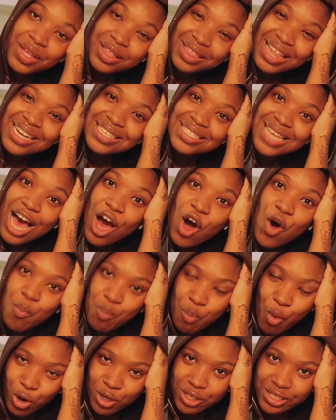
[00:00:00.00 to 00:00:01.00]
That's how
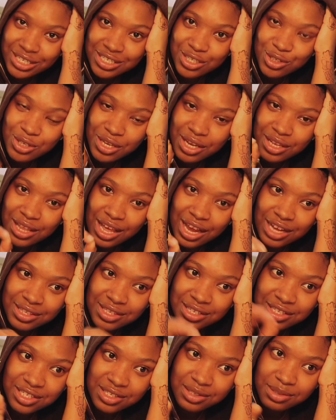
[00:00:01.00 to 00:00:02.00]
much it's like, I
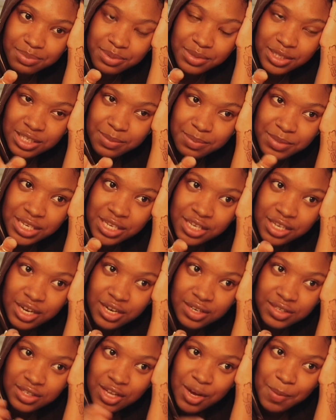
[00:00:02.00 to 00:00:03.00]
think it's been
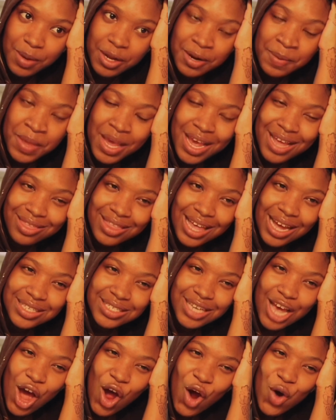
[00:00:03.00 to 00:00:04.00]
years now, but
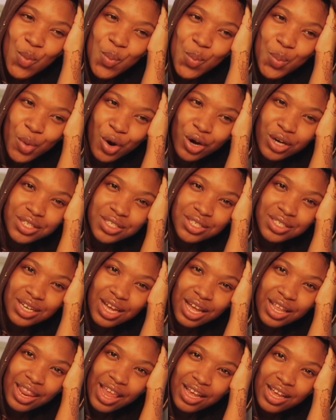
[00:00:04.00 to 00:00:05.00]
that's how much,
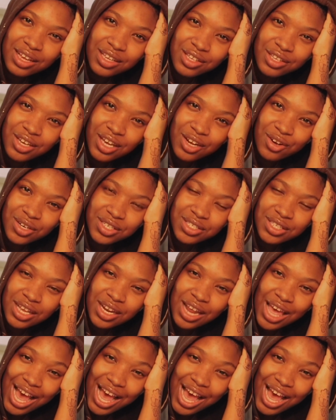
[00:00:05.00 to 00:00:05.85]
like, you can understand.